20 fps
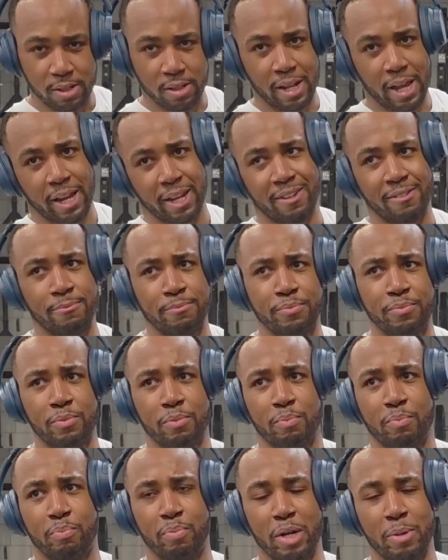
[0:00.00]
like
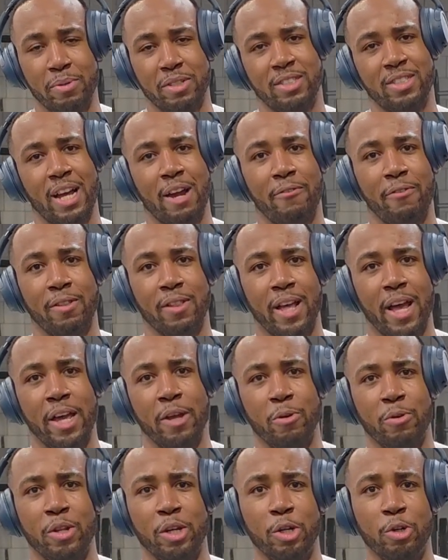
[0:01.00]
pretty much not
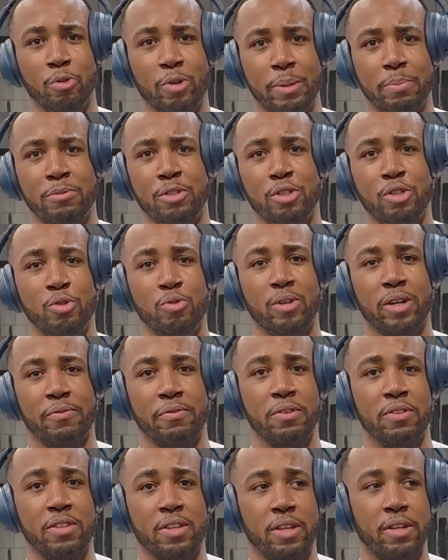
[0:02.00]
relying on the grip to do
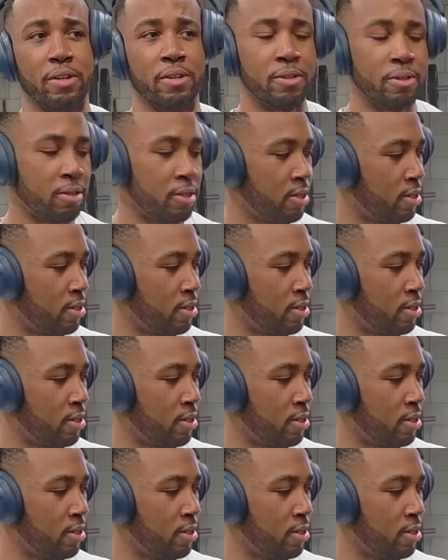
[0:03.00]
everything.